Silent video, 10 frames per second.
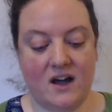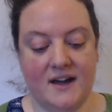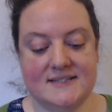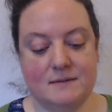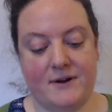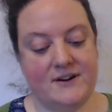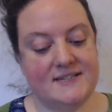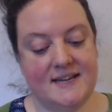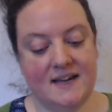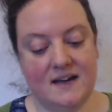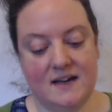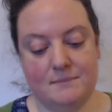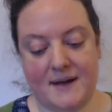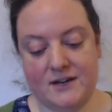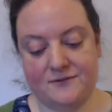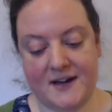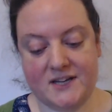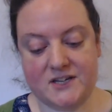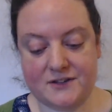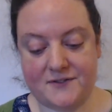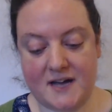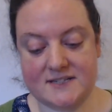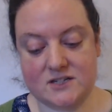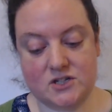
Isaac Merritt Singer manufacture the first